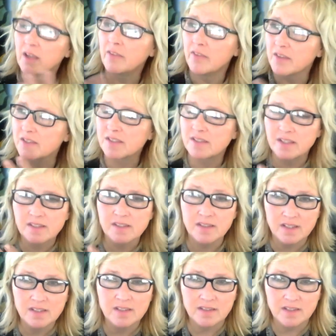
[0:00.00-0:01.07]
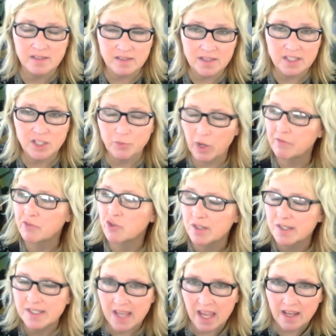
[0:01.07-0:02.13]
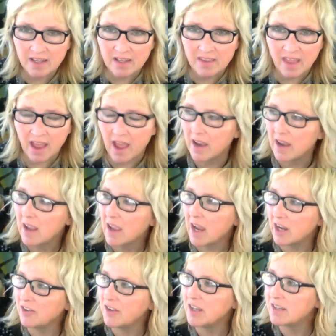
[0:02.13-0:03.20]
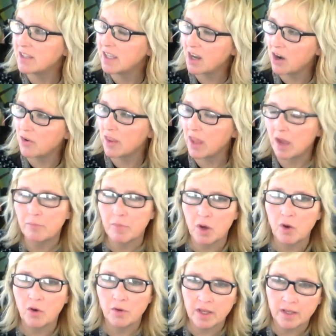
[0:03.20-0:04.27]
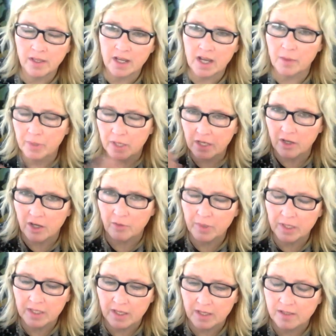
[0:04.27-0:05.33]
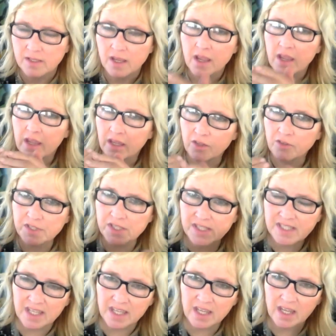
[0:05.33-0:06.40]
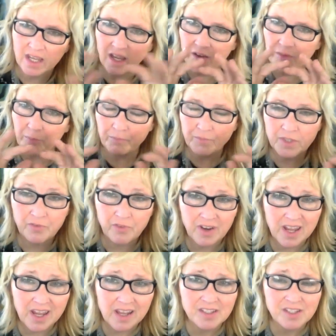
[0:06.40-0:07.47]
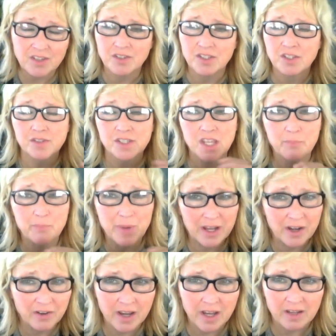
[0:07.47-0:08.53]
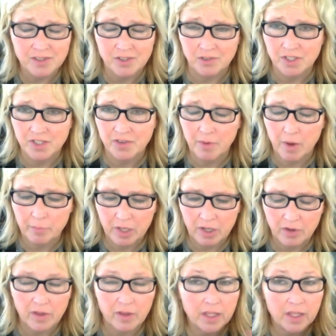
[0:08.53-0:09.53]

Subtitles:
this is this and this and this and this, and we have transcended that. And you need to get out of that mode and get up here, because you'll see different answers. You'll see better answers from up here. They're